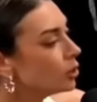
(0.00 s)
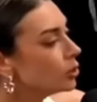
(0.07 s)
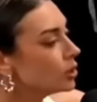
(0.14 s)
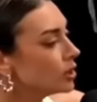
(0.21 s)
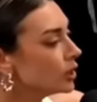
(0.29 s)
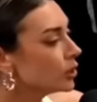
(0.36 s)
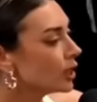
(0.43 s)
you
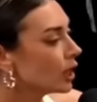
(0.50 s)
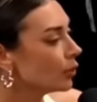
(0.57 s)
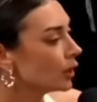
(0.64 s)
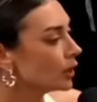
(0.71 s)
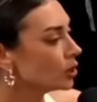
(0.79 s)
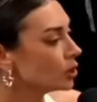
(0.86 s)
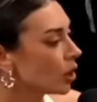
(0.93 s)
see yourself
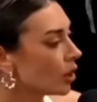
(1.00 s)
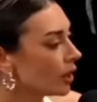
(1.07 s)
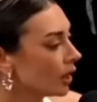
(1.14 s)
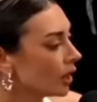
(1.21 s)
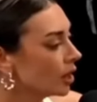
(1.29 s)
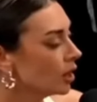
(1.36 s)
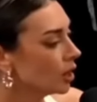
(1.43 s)
like
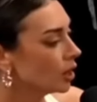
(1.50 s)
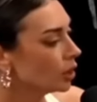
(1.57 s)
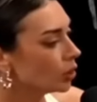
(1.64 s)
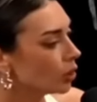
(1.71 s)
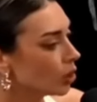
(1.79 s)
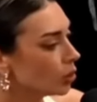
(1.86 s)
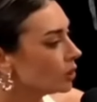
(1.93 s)
starting
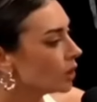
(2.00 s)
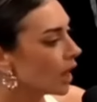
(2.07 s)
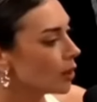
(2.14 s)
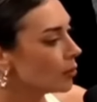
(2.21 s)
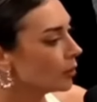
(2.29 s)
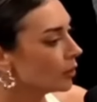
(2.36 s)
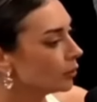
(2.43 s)
your own
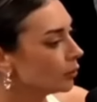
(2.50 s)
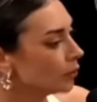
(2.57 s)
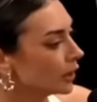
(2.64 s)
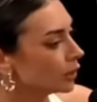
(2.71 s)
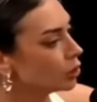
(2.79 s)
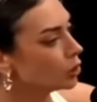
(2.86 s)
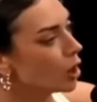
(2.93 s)
type of
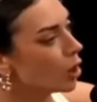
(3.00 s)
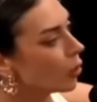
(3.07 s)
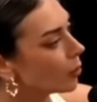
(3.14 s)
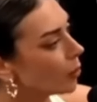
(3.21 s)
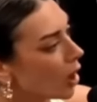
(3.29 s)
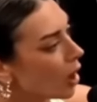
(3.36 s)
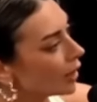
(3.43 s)
like show or
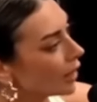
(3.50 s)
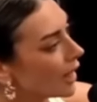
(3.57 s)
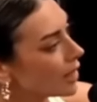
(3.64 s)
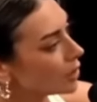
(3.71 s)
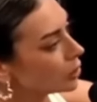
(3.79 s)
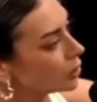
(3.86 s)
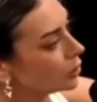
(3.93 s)

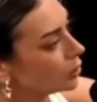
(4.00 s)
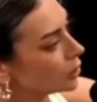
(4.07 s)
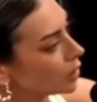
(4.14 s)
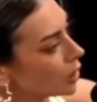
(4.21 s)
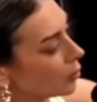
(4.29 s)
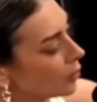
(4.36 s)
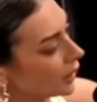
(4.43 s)
podcast, or are you just
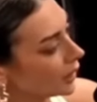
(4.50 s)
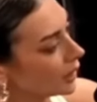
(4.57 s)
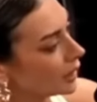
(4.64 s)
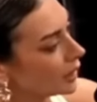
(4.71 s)
gonna be like an